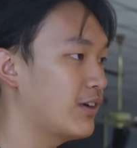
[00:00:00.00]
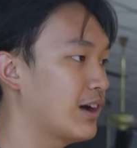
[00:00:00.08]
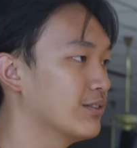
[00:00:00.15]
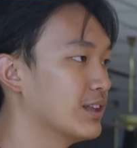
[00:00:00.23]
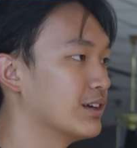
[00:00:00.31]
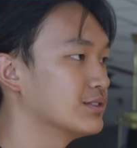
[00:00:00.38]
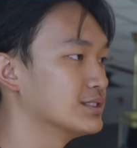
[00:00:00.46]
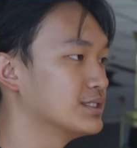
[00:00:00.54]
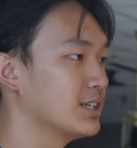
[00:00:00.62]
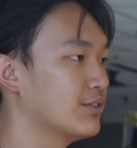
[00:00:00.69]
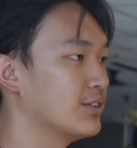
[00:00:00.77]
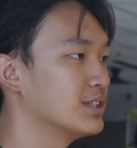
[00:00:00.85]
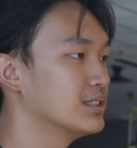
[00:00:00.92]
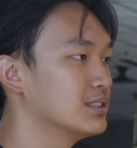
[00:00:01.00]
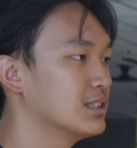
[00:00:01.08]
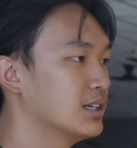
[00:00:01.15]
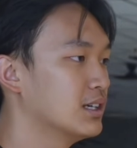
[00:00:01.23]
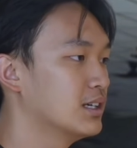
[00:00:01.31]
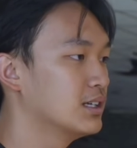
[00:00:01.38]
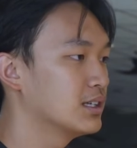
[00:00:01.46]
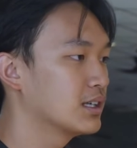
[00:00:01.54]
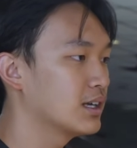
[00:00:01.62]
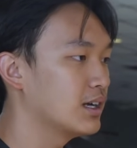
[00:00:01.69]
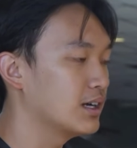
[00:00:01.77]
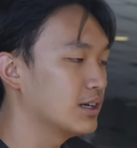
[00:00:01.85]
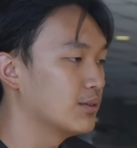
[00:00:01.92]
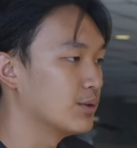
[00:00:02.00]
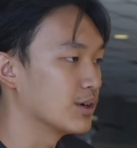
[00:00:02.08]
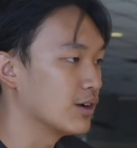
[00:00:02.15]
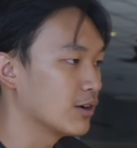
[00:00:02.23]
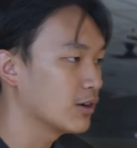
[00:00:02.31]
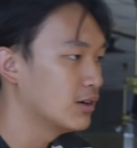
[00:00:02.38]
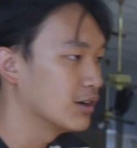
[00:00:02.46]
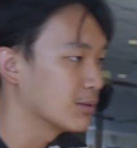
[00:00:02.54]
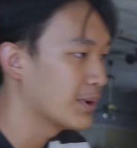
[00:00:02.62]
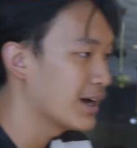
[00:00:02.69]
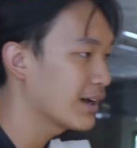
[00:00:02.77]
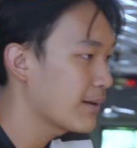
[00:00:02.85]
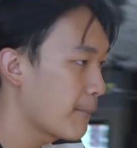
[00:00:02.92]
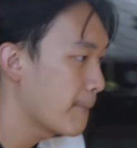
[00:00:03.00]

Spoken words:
5 left and see if it will hook back.